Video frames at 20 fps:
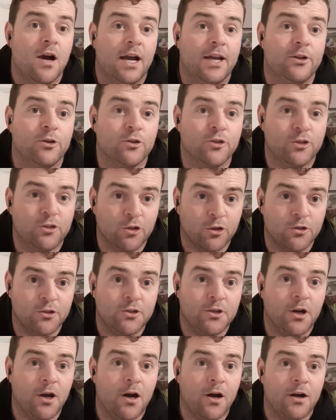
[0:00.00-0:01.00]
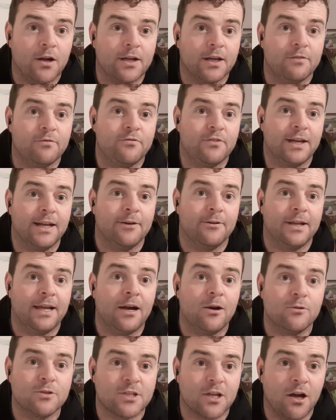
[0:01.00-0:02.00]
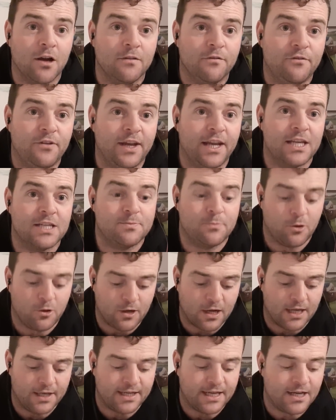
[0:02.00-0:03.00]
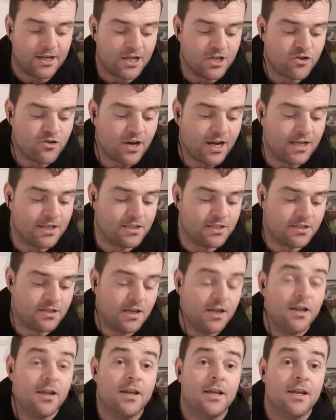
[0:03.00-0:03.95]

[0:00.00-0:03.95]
I done Dundalk and Fairy House on Facebook, and then I transferred